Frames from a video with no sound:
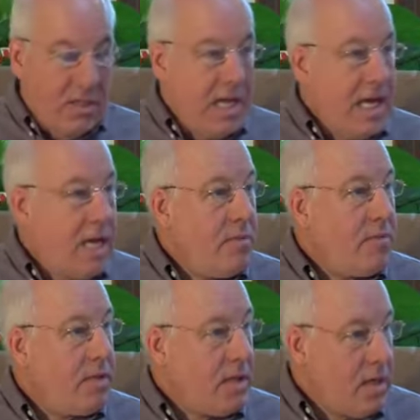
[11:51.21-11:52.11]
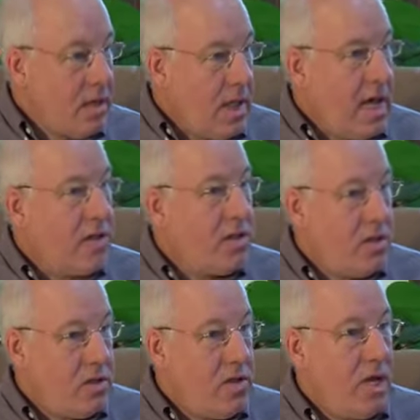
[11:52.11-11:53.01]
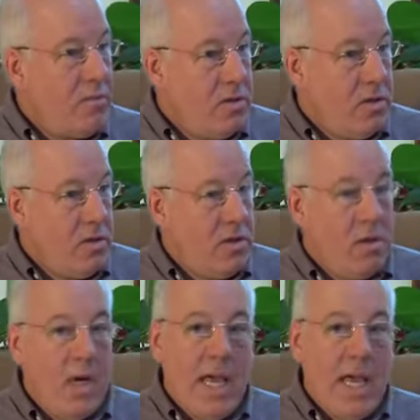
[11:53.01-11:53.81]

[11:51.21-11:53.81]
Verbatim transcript: take them to Colossians chapter 2